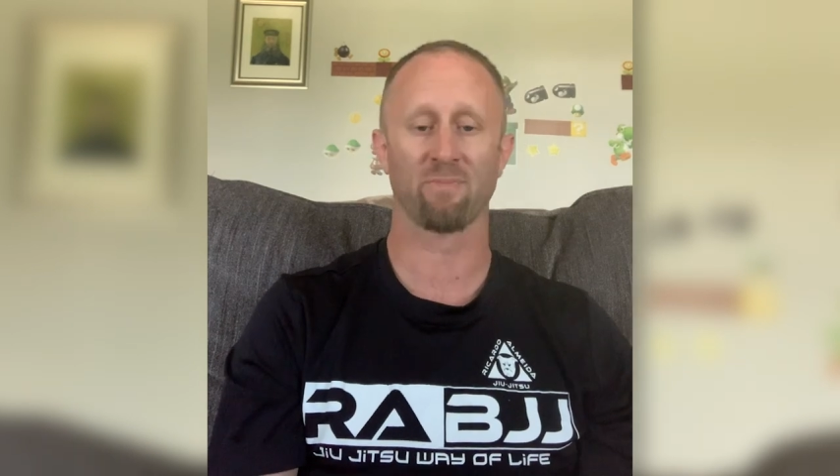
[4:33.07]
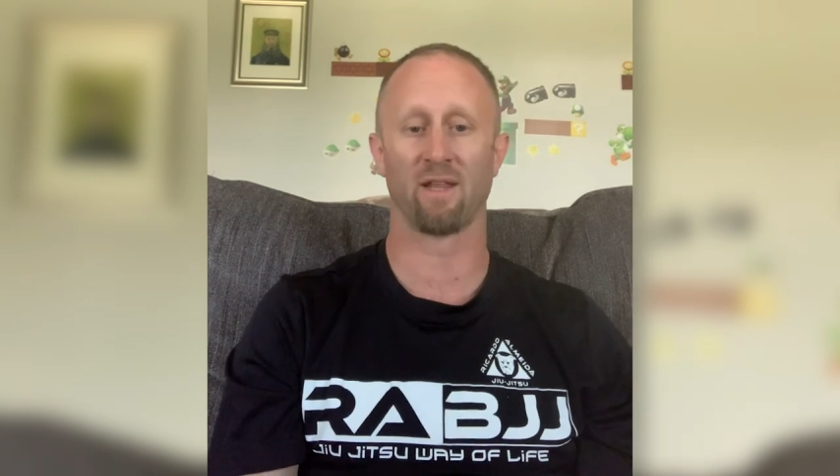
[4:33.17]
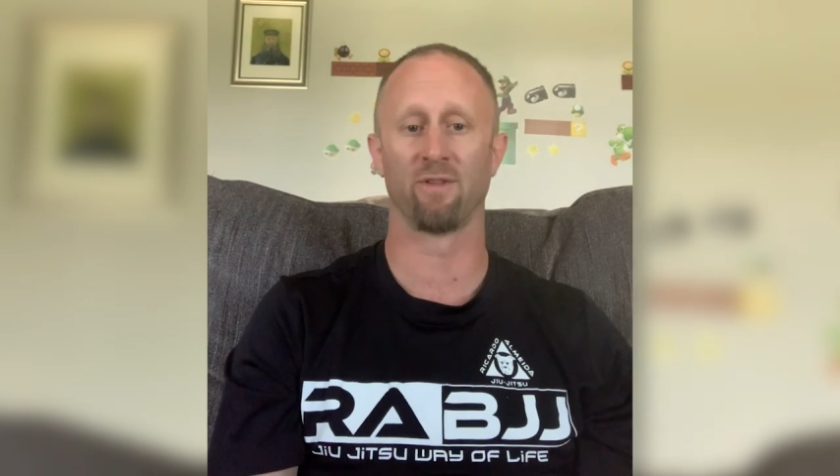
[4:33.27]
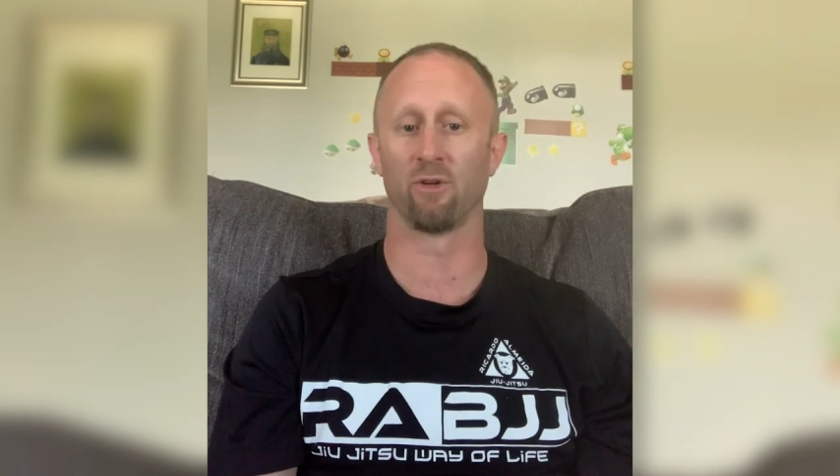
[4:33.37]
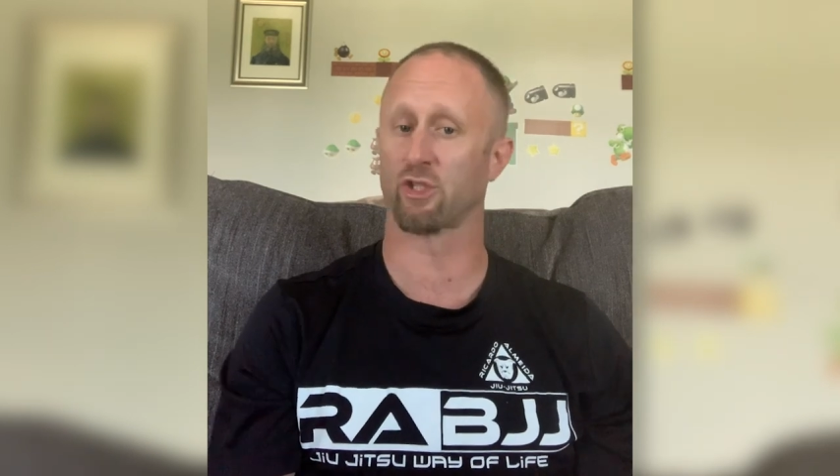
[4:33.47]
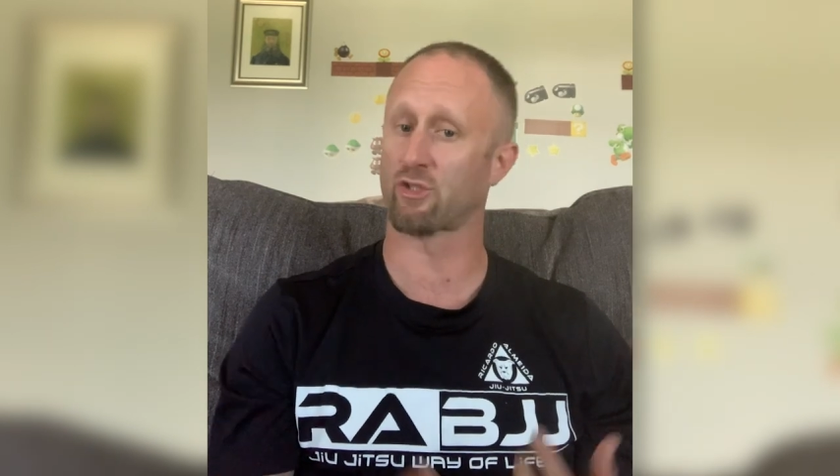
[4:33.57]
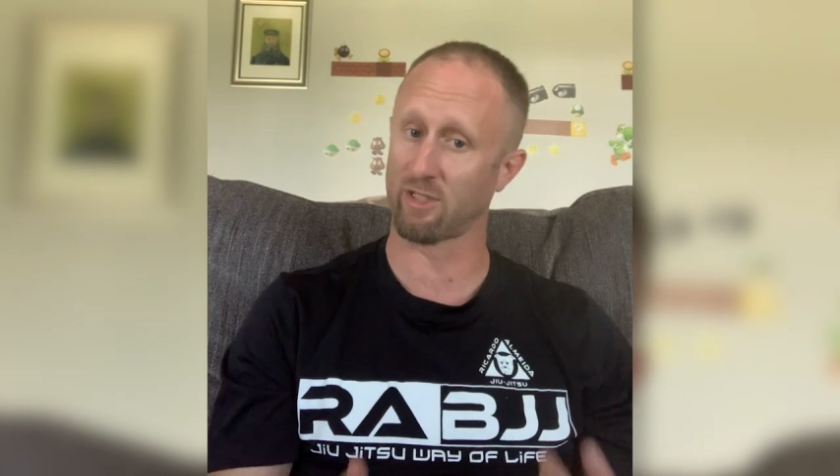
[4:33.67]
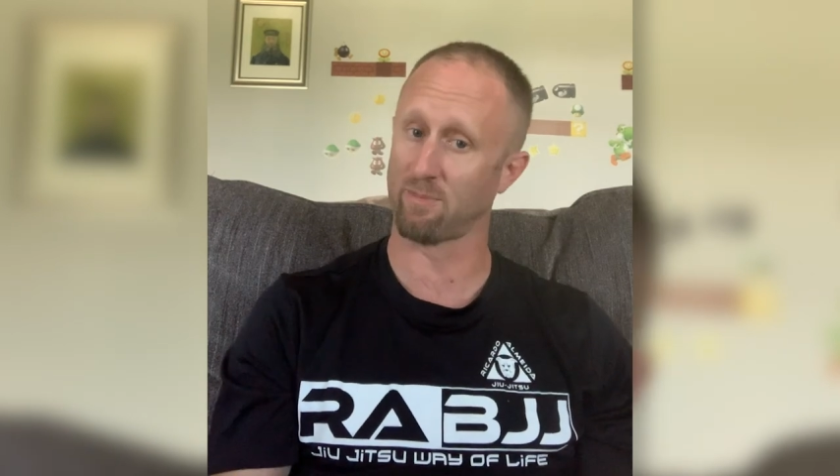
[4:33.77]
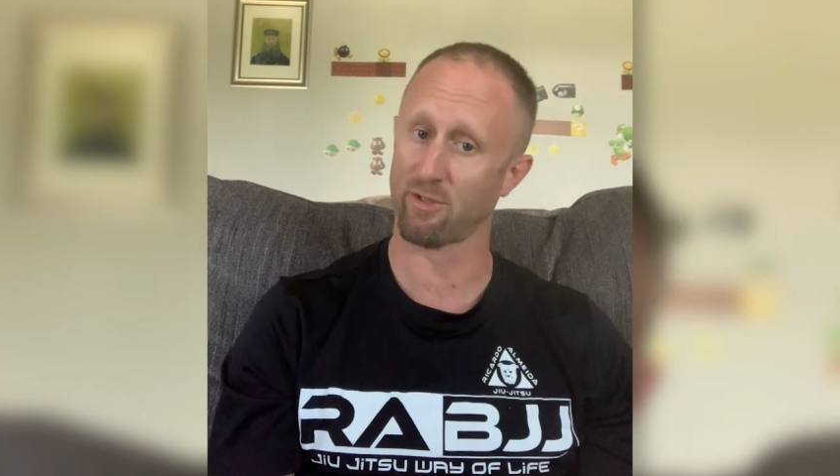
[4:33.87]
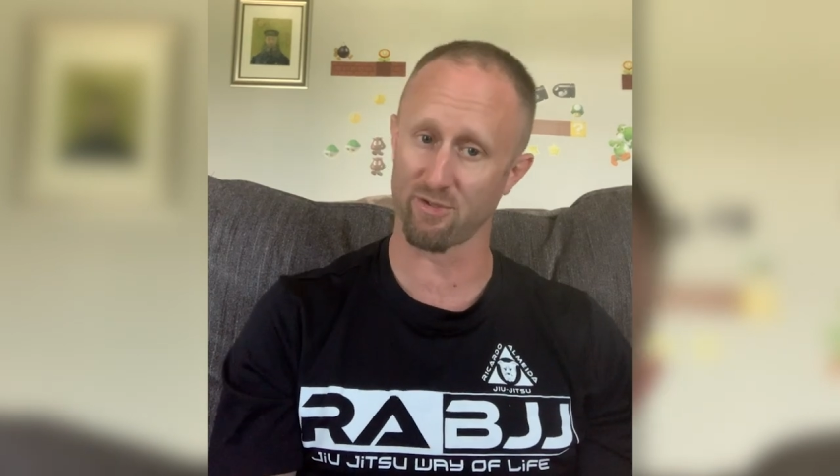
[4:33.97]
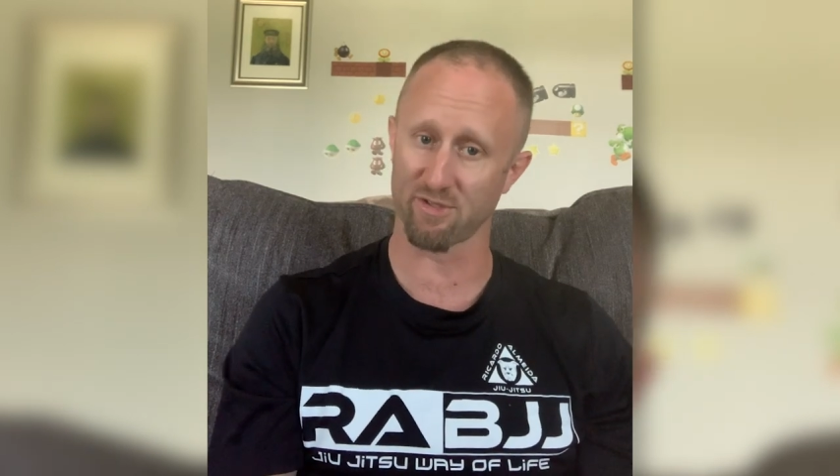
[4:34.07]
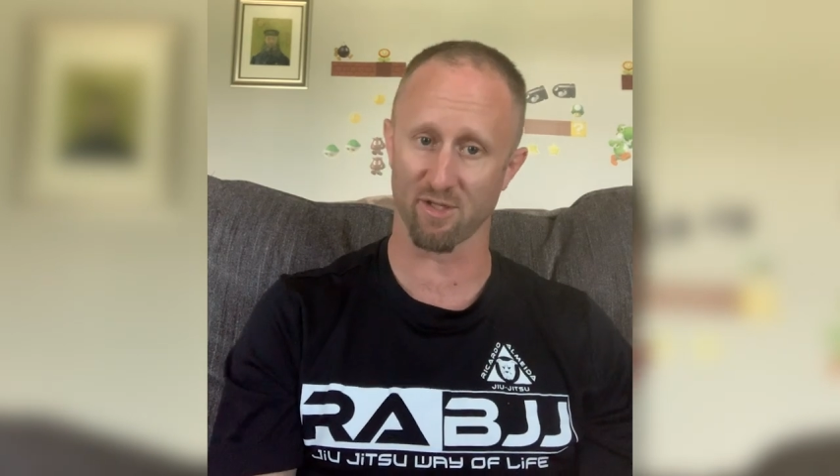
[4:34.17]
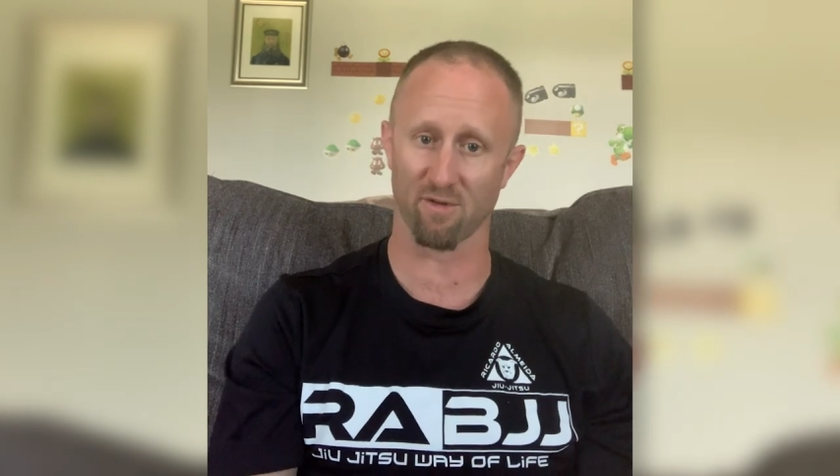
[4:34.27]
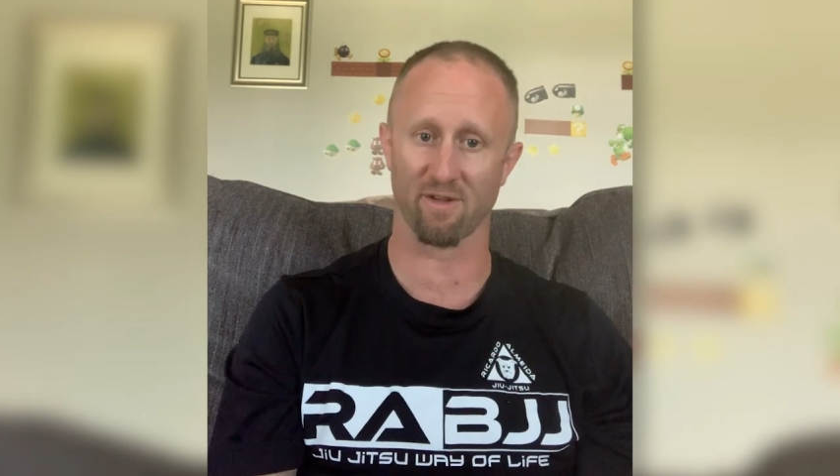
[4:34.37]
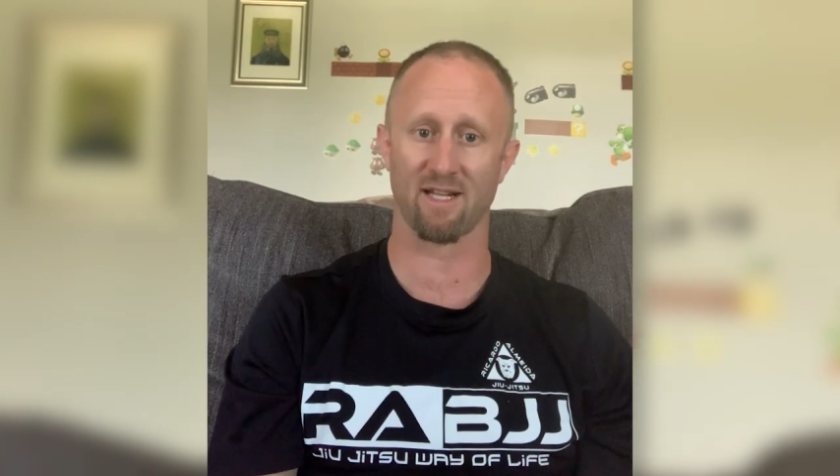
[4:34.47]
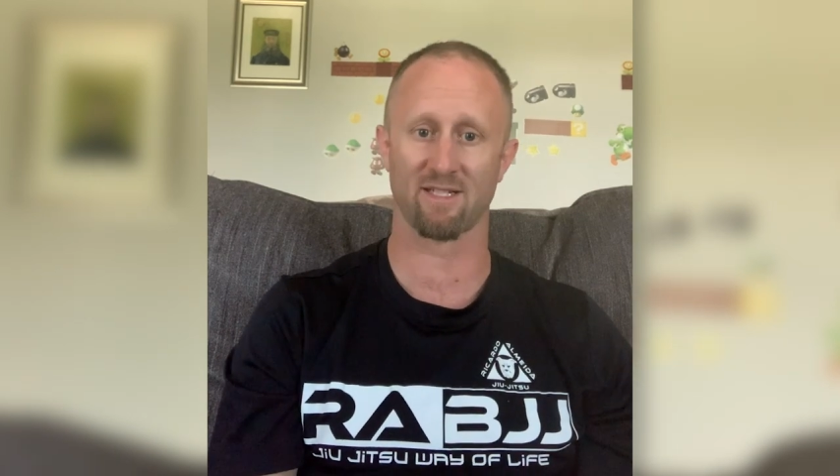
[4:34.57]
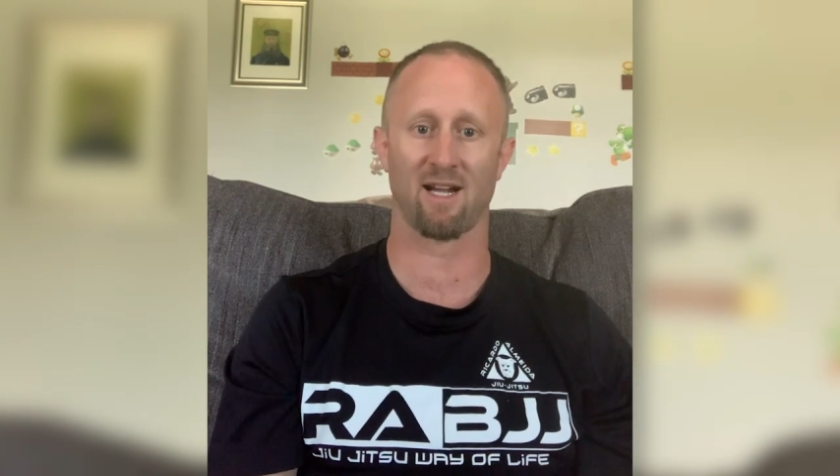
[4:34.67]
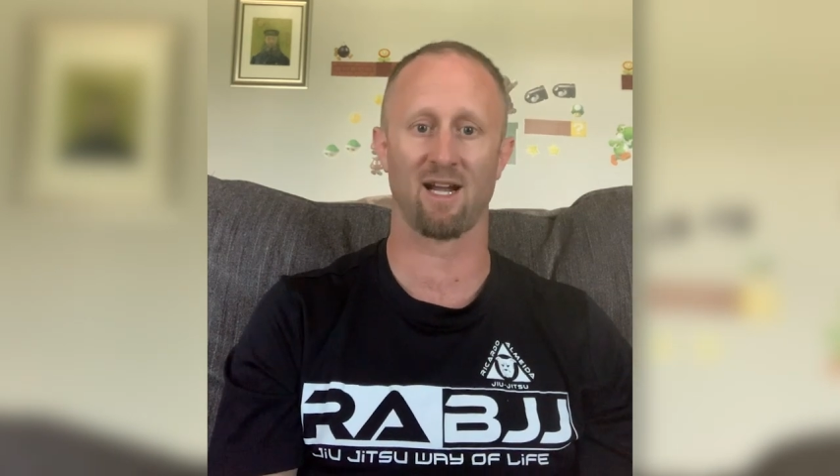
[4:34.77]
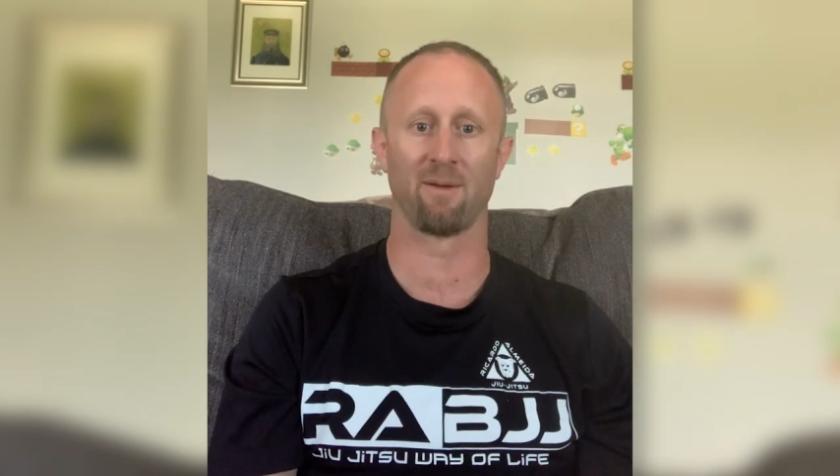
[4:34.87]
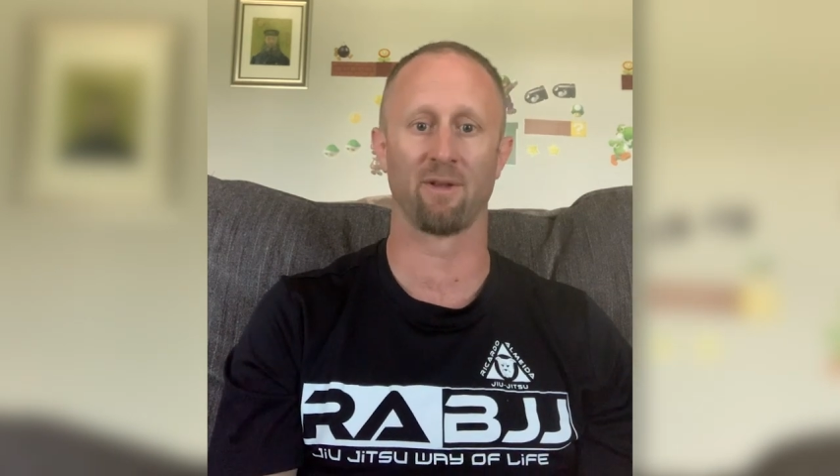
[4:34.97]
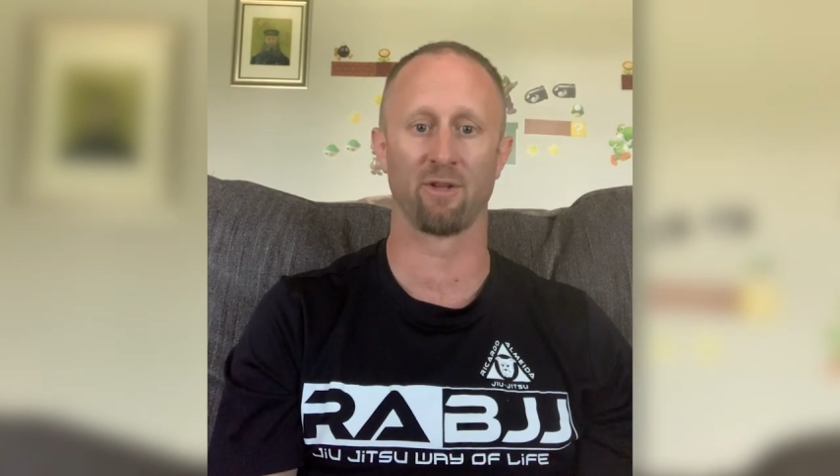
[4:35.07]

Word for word: And they're just reproducing over that time,